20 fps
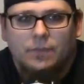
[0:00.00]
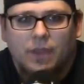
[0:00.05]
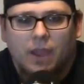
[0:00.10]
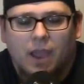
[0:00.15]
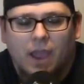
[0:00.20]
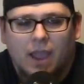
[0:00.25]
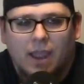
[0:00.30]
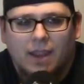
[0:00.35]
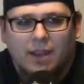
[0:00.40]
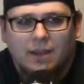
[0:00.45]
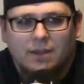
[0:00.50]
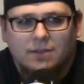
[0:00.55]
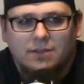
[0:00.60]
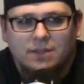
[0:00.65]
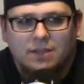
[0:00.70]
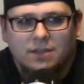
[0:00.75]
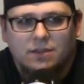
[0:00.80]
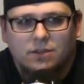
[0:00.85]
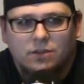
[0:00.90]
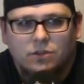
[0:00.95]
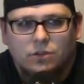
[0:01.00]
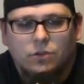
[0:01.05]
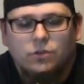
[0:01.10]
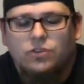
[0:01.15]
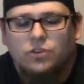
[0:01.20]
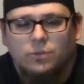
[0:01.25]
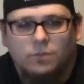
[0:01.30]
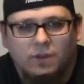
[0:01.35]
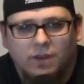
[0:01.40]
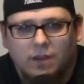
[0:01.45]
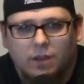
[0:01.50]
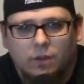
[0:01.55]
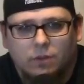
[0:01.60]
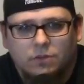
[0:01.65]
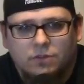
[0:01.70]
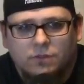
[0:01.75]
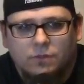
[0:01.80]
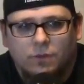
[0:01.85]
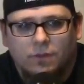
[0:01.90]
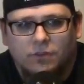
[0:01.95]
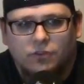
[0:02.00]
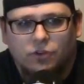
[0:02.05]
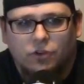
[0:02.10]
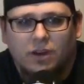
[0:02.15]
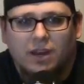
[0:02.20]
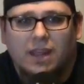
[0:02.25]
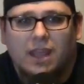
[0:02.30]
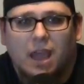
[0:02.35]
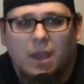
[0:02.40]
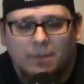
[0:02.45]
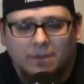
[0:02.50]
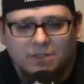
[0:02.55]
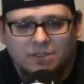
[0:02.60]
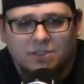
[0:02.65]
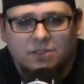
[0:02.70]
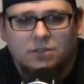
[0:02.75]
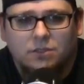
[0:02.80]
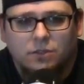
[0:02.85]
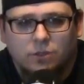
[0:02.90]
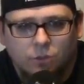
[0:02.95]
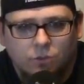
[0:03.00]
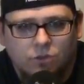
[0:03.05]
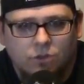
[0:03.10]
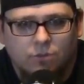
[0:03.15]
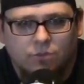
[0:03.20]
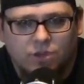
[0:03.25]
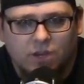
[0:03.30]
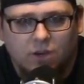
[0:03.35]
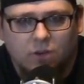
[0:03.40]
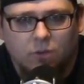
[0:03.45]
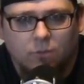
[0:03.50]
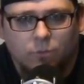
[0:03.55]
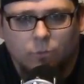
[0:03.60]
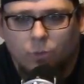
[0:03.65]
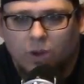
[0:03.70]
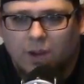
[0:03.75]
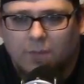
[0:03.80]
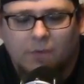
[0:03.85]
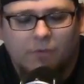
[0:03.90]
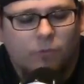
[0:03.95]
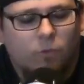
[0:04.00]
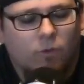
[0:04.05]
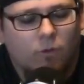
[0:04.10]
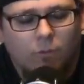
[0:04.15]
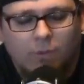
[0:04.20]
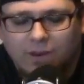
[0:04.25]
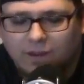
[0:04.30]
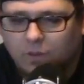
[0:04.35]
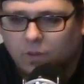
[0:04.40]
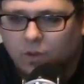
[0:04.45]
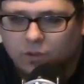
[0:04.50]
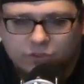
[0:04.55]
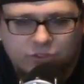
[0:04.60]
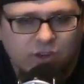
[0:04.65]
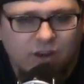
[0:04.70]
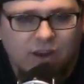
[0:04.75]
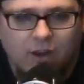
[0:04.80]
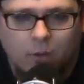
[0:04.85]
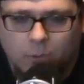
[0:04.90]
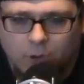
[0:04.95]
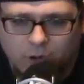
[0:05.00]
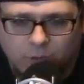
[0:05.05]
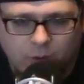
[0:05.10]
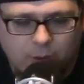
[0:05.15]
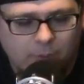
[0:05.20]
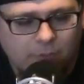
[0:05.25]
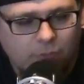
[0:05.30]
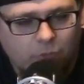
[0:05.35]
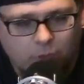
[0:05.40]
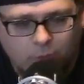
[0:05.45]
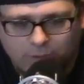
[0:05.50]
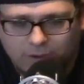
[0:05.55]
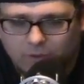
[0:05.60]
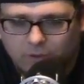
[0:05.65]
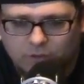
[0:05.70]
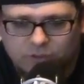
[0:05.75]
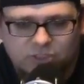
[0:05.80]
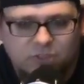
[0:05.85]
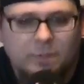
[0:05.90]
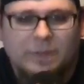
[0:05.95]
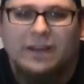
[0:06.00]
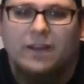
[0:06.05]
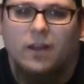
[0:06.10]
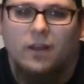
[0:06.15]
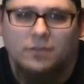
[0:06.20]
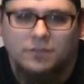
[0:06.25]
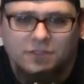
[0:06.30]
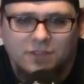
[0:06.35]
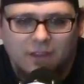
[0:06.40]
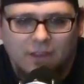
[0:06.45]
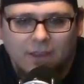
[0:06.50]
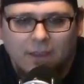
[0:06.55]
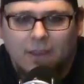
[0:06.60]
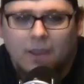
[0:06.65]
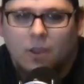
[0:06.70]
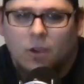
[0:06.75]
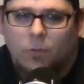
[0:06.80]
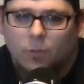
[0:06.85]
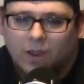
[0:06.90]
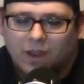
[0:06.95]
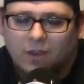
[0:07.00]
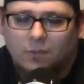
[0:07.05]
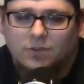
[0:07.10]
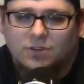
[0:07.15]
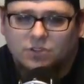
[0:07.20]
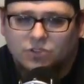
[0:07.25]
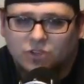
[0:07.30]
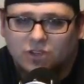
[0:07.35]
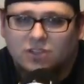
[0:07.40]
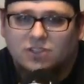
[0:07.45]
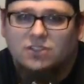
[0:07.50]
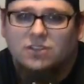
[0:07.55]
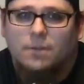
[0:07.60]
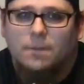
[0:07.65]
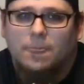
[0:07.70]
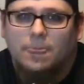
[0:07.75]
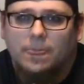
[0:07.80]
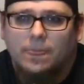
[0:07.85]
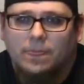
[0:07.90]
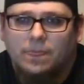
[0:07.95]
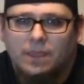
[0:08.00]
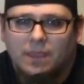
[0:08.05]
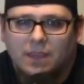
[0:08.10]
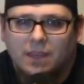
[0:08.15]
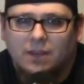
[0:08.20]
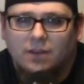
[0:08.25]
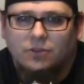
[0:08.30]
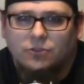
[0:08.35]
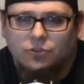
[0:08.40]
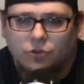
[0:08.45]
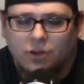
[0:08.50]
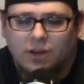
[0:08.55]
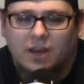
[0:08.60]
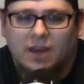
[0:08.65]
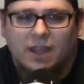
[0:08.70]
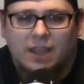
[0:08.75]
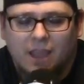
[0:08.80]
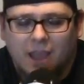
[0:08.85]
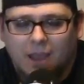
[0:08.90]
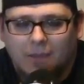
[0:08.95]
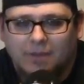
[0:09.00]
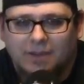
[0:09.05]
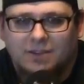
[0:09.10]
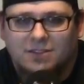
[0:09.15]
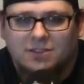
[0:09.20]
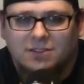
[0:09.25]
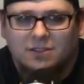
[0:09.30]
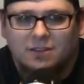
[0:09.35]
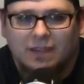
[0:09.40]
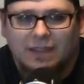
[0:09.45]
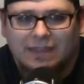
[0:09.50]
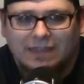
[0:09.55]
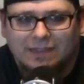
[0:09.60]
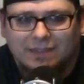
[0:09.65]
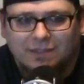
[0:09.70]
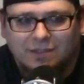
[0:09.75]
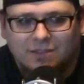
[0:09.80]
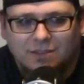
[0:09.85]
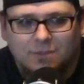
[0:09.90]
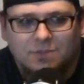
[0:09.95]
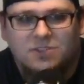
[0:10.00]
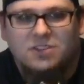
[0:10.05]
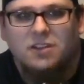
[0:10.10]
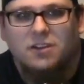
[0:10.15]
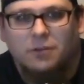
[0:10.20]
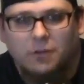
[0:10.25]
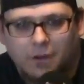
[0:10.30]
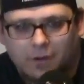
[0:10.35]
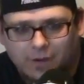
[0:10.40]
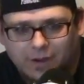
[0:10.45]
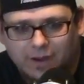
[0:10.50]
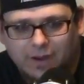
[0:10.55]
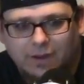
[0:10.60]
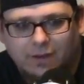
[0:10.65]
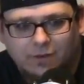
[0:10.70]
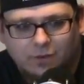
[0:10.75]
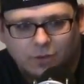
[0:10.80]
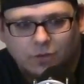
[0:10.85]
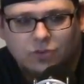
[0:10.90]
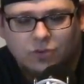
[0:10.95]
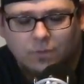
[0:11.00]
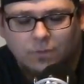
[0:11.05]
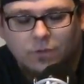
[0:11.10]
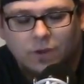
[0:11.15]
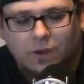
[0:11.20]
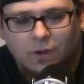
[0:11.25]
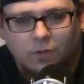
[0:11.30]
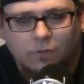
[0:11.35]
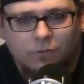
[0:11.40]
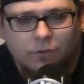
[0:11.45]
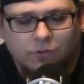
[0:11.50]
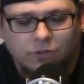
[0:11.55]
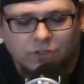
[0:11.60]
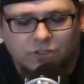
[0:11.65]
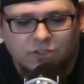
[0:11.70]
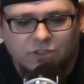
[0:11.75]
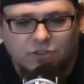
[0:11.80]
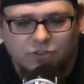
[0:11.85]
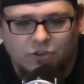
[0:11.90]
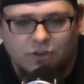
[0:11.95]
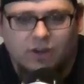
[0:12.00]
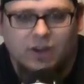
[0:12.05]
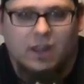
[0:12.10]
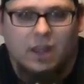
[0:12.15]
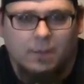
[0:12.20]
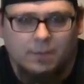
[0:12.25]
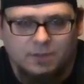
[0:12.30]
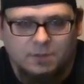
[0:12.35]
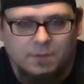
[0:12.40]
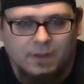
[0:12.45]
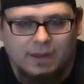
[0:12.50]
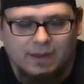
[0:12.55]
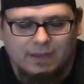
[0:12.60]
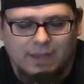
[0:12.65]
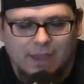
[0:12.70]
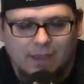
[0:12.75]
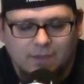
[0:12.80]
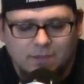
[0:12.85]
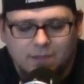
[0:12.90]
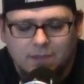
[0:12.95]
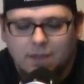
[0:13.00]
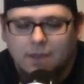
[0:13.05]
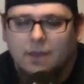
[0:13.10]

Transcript: I did YouTube videos for the Journey into Comics YouTube channel way before we launched a network, way before we launched spinoffs, when it was just the Journey into Comics, like subsidiary YouTube channel for just the Journey into Comics podcast.